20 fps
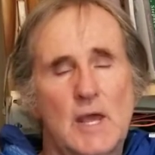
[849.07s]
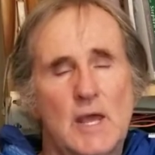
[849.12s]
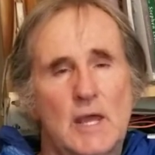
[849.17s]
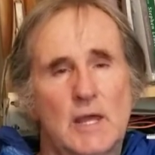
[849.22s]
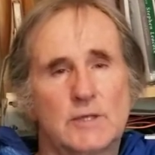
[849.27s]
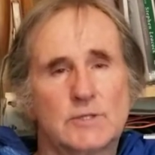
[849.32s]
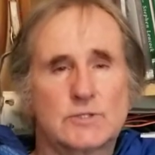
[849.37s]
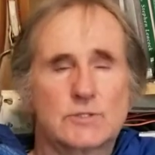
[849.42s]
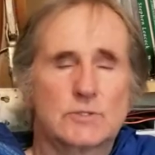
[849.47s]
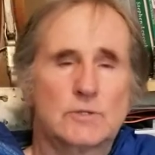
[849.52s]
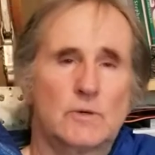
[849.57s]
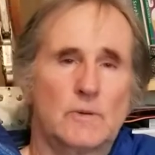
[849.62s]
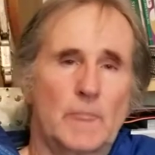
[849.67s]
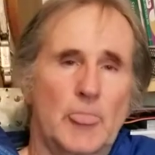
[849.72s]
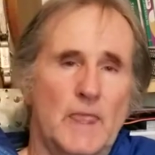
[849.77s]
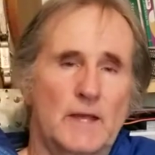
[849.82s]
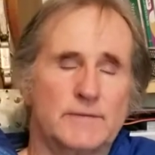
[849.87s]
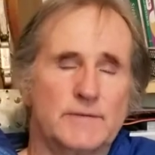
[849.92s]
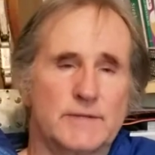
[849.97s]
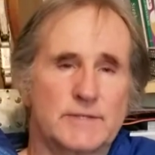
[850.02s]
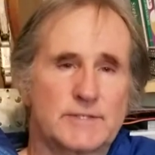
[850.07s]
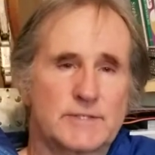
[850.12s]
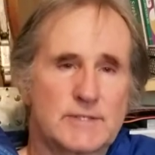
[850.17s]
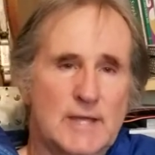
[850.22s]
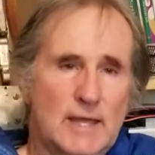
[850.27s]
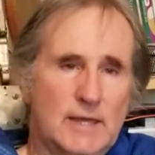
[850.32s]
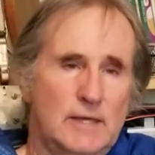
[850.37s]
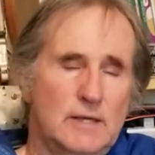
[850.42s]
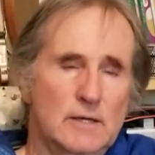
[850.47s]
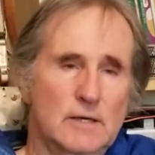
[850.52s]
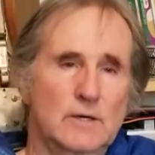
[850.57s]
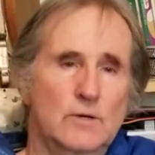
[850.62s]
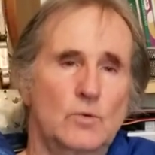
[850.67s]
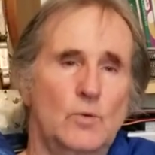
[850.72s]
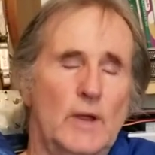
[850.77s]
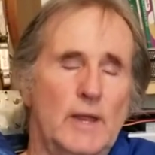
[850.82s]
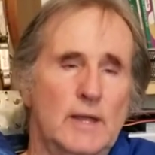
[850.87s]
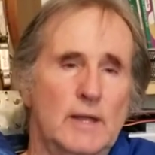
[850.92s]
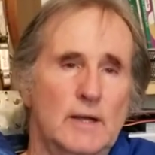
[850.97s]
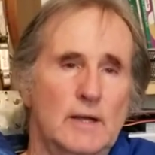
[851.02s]
And so, the secular
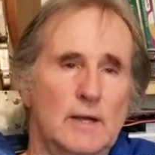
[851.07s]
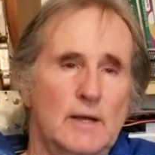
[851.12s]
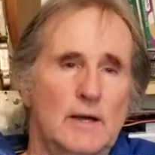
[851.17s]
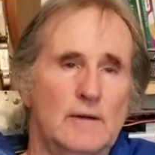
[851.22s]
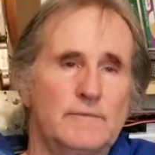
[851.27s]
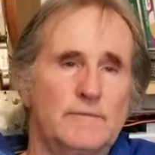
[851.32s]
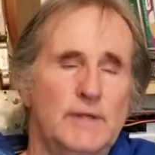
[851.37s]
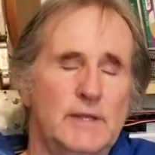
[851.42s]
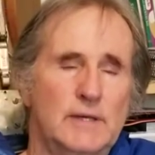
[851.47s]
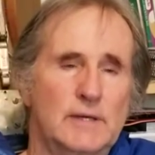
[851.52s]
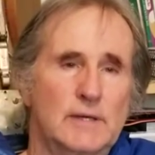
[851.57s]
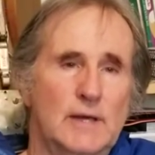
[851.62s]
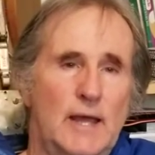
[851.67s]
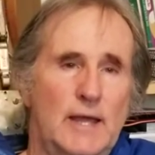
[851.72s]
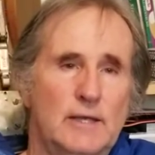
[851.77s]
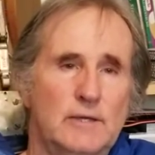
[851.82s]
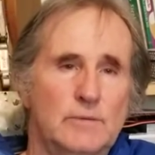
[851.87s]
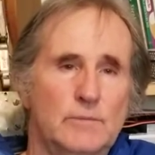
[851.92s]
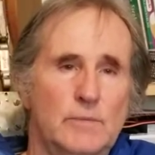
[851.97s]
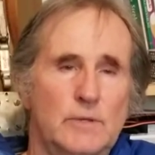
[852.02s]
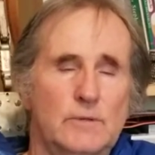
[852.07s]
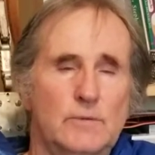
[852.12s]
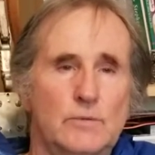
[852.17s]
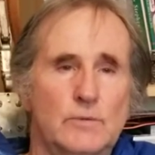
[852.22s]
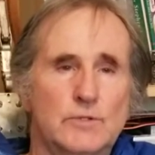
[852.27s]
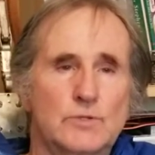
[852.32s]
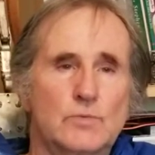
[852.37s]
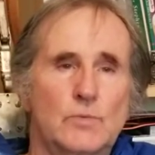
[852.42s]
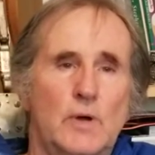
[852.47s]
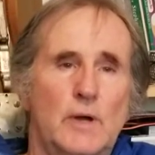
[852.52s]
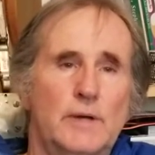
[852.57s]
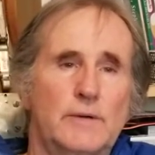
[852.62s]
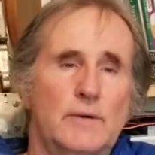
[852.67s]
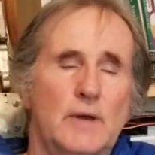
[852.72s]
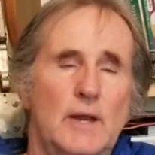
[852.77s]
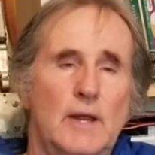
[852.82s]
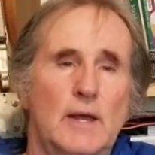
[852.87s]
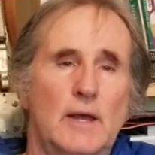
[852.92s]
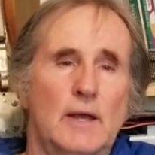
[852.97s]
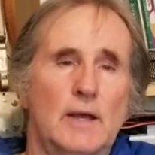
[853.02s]
wing of the Enlightenment was one
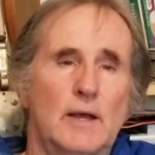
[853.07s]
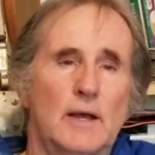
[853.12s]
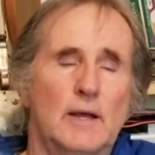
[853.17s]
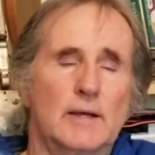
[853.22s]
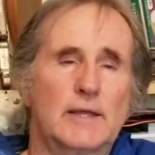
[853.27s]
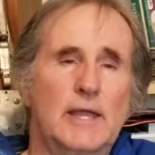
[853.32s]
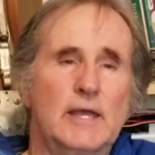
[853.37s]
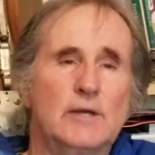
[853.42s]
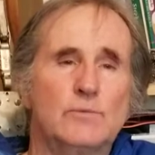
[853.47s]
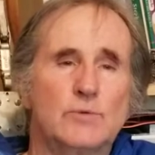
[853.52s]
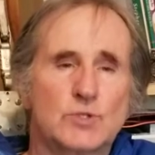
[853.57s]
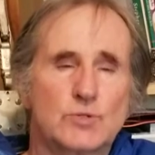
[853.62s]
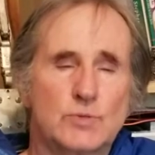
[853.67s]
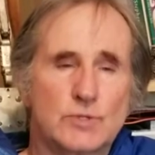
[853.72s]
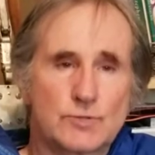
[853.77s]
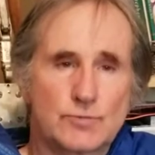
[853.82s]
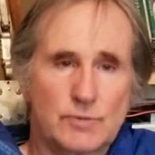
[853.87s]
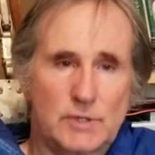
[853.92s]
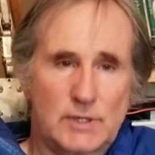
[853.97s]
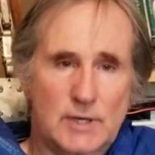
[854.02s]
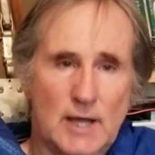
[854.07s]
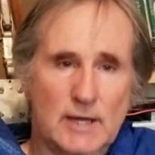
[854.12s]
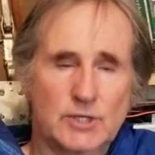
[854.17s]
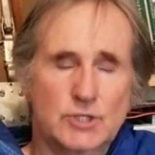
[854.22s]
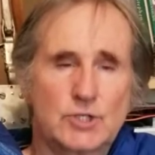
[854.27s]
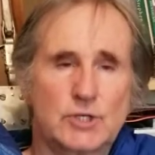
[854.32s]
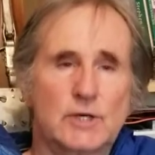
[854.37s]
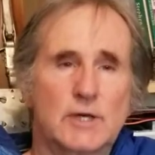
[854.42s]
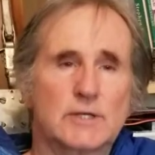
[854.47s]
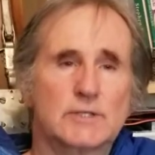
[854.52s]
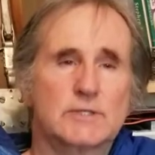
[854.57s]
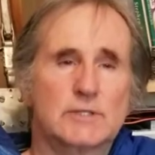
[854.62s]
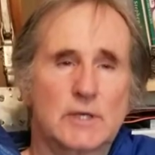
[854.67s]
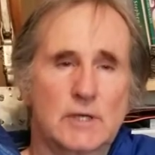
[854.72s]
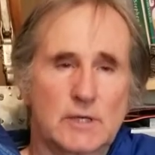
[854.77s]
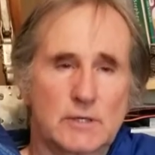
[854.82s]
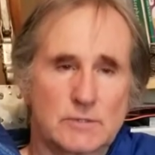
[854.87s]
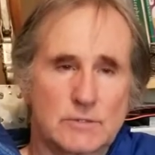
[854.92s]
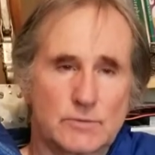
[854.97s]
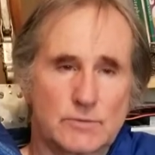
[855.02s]
again, which was reductionistic
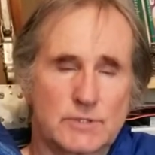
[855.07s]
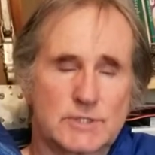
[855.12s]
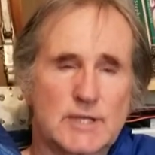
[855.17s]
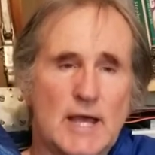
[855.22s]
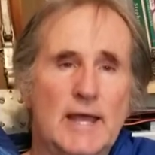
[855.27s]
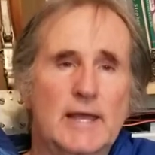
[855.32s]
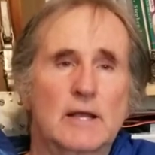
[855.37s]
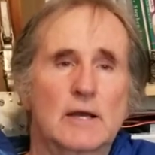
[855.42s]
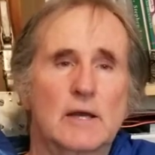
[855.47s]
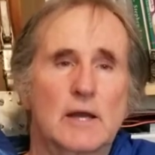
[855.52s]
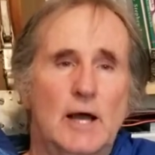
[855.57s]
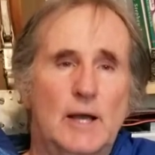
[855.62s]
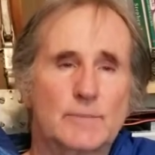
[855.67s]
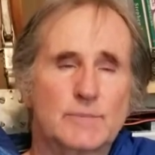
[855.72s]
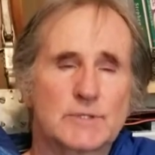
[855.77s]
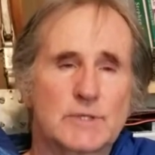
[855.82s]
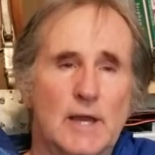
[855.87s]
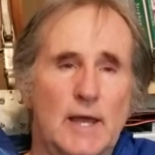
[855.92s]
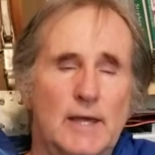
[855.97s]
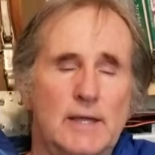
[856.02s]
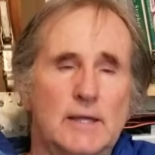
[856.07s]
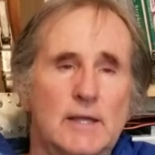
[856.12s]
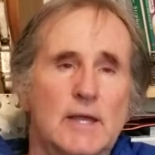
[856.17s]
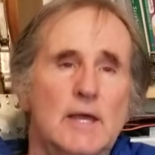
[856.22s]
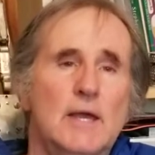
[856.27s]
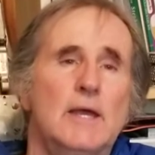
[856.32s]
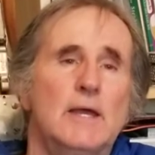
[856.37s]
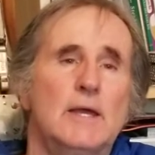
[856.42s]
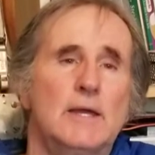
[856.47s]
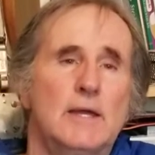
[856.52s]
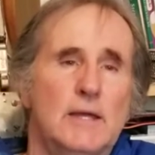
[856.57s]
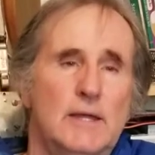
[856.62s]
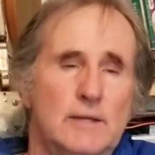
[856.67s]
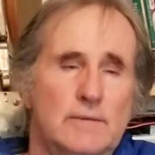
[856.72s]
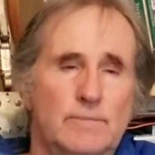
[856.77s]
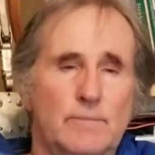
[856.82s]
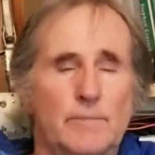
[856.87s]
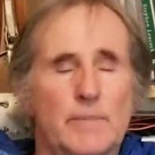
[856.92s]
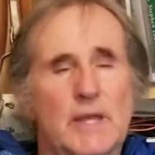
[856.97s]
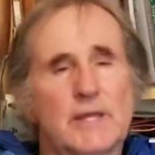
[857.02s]
because of Cyclops like,
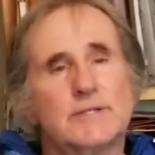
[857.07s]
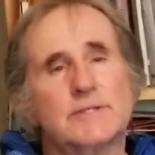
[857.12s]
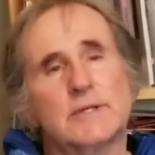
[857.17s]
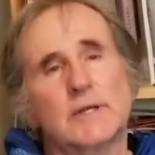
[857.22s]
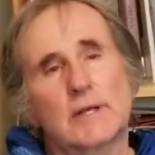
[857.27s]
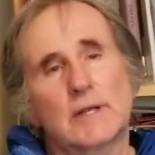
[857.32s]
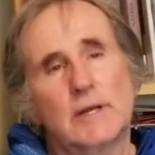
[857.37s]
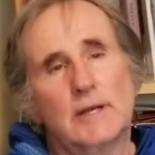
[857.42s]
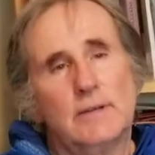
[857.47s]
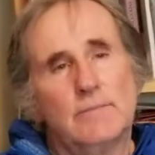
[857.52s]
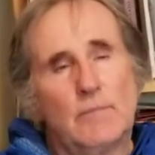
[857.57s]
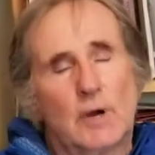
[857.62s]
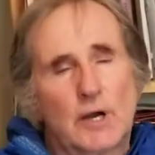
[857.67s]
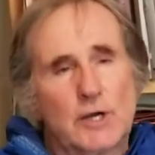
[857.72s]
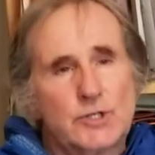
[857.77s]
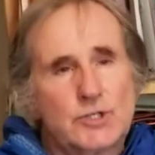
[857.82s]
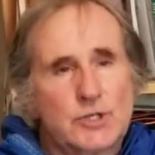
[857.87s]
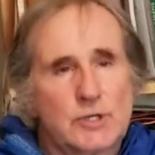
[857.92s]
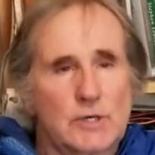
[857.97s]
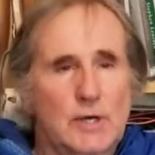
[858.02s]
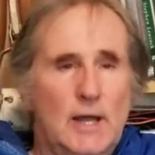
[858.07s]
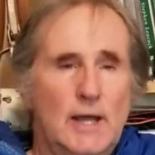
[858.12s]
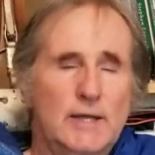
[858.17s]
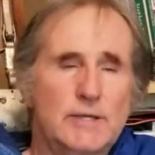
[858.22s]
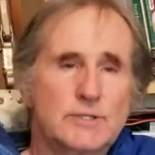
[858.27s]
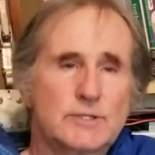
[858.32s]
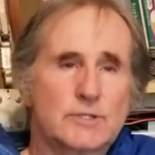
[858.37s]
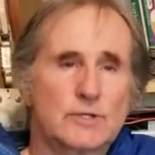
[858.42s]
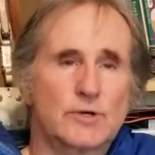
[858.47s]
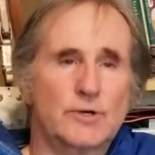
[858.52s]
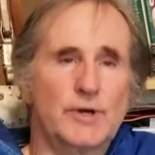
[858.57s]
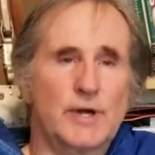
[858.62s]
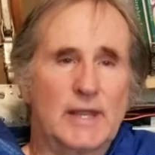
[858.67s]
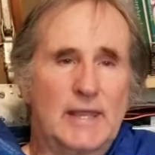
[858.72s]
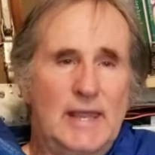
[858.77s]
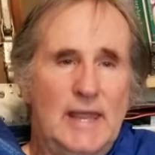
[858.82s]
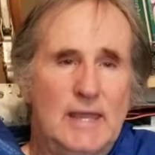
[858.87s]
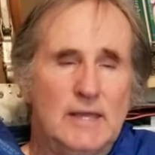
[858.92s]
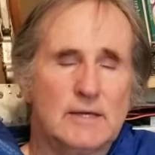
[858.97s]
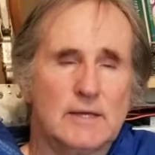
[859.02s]
it basically marginalized or
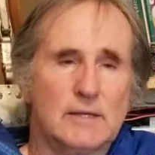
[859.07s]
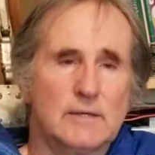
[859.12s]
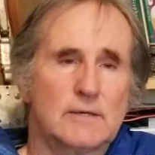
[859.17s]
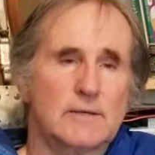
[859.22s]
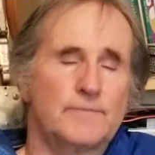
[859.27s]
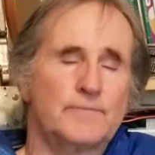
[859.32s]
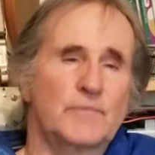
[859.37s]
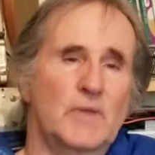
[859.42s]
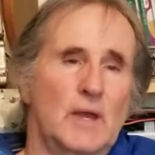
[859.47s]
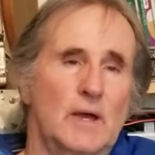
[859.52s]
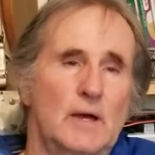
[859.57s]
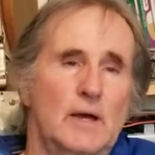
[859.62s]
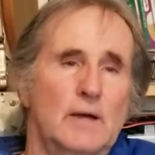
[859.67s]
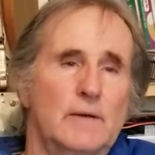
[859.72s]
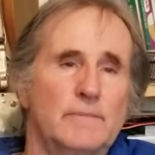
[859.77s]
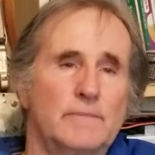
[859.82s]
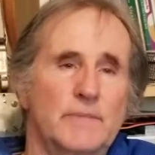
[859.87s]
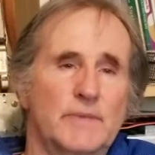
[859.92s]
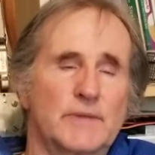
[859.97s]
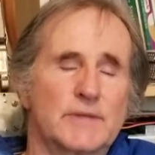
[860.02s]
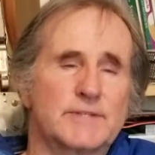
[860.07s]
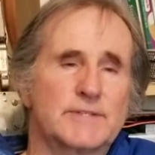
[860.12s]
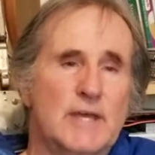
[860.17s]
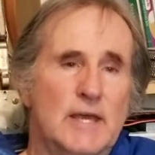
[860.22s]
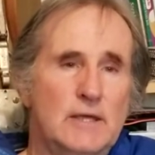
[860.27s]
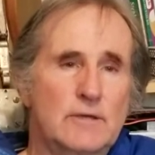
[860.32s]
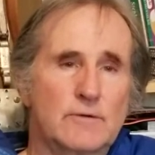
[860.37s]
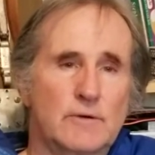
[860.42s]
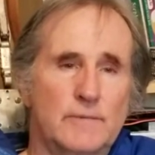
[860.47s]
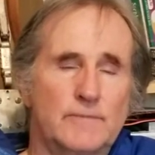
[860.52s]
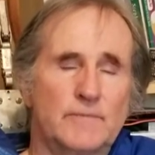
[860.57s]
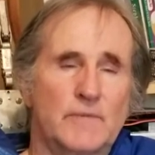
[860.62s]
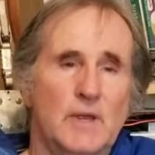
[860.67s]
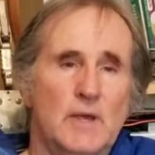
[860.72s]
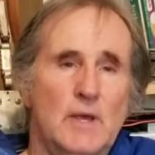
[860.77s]
negated um, the sacred.